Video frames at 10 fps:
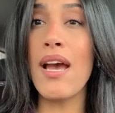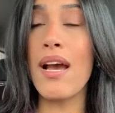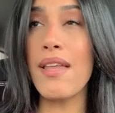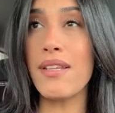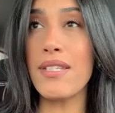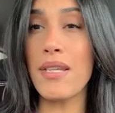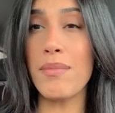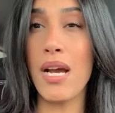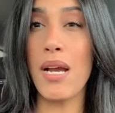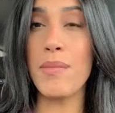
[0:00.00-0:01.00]
And then
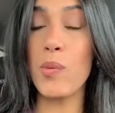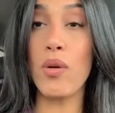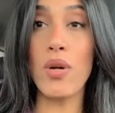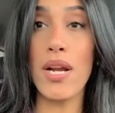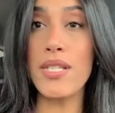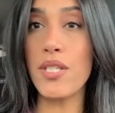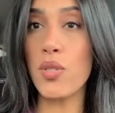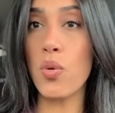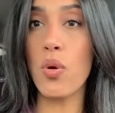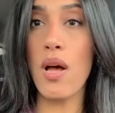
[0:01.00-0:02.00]
sometimes while Ryan's in
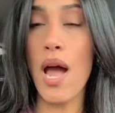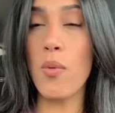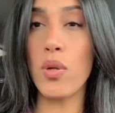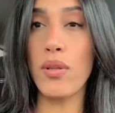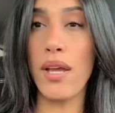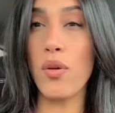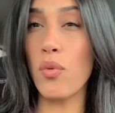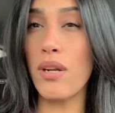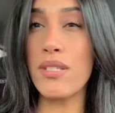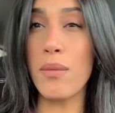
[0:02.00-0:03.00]
school, I will like
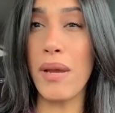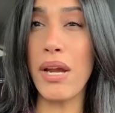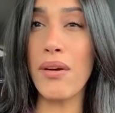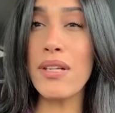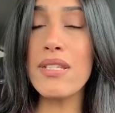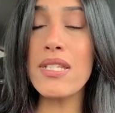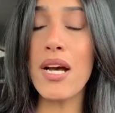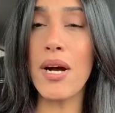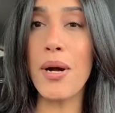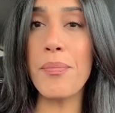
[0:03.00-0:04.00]
run some errands.
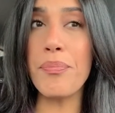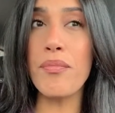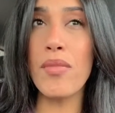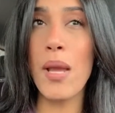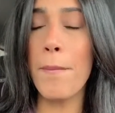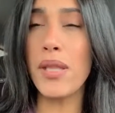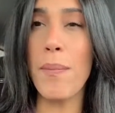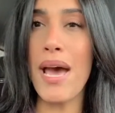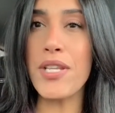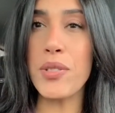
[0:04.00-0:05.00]
Um, but the
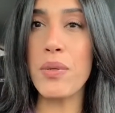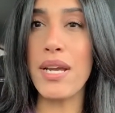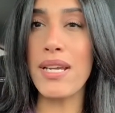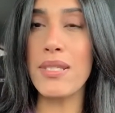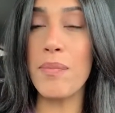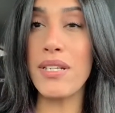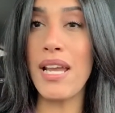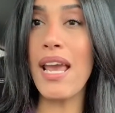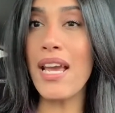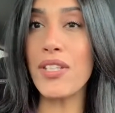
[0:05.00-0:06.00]
past two days,
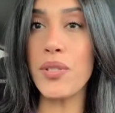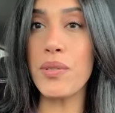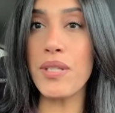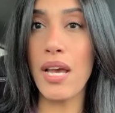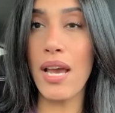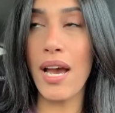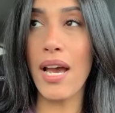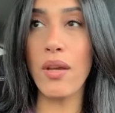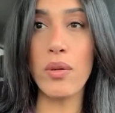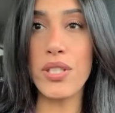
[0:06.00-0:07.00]
Monday and Tuesday,
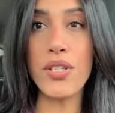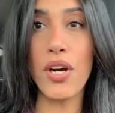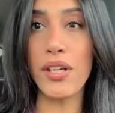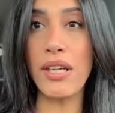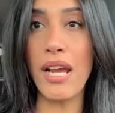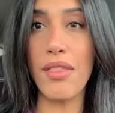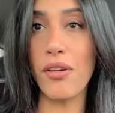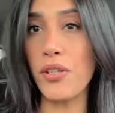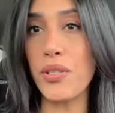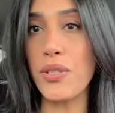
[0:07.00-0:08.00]
I went to Target and the
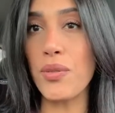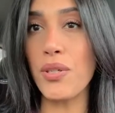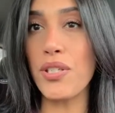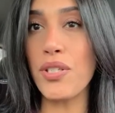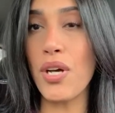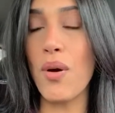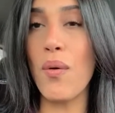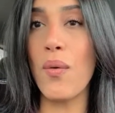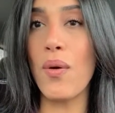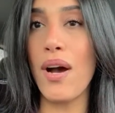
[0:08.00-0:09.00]
grocery store. So
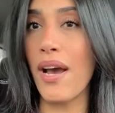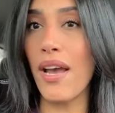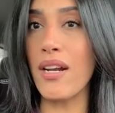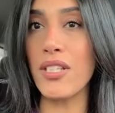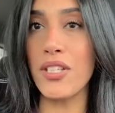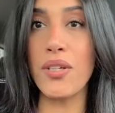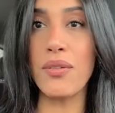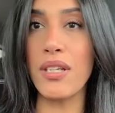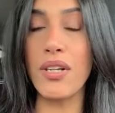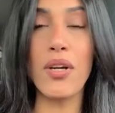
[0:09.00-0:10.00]
I honestly don't
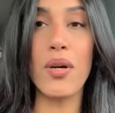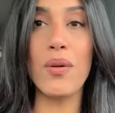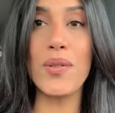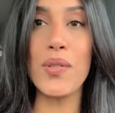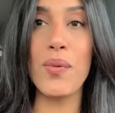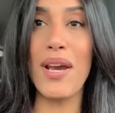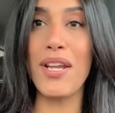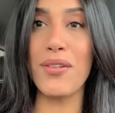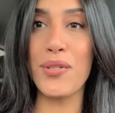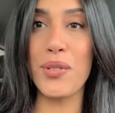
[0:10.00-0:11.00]
need to go to
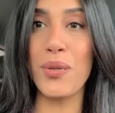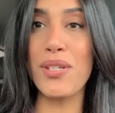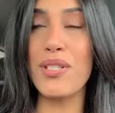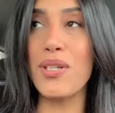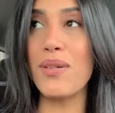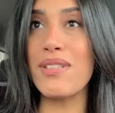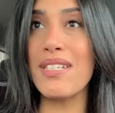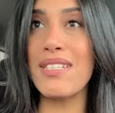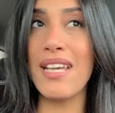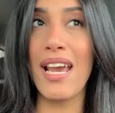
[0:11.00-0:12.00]
any other stores. So
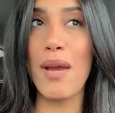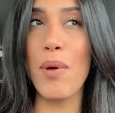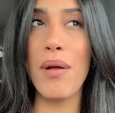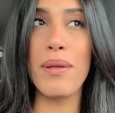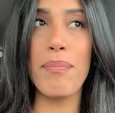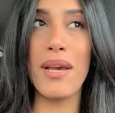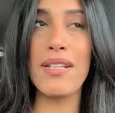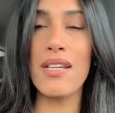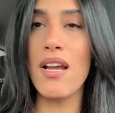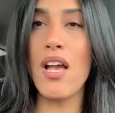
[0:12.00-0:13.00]
today I probably
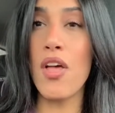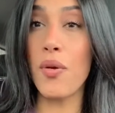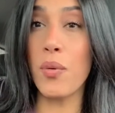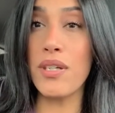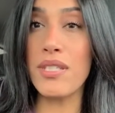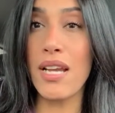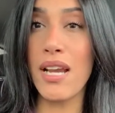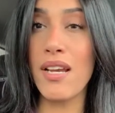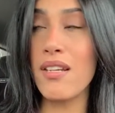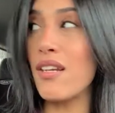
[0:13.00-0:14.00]
picked the worst
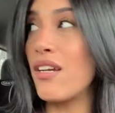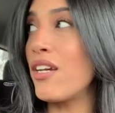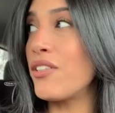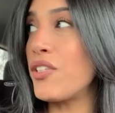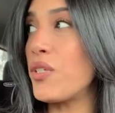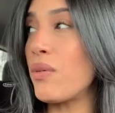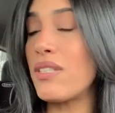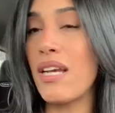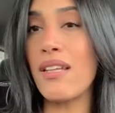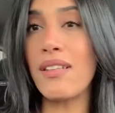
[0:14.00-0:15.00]
day to do a
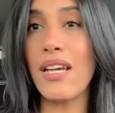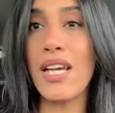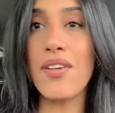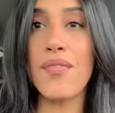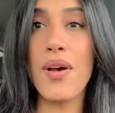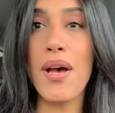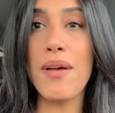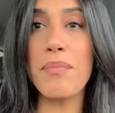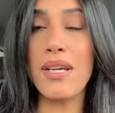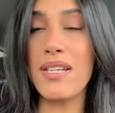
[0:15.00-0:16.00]
day in the life
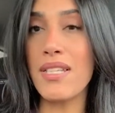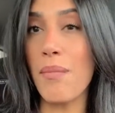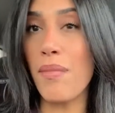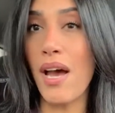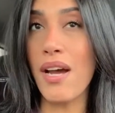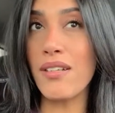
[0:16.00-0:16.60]
because I'm not